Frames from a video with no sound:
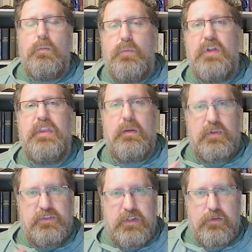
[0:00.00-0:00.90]
But they
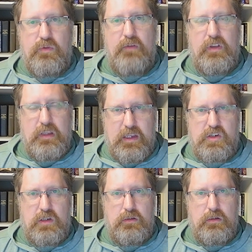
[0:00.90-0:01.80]
received
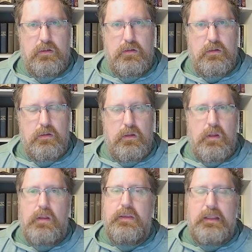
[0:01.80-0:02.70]
revelation.
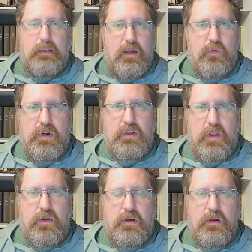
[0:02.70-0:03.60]
They love one
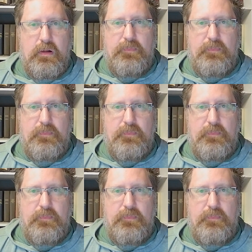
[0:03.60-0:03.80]
another.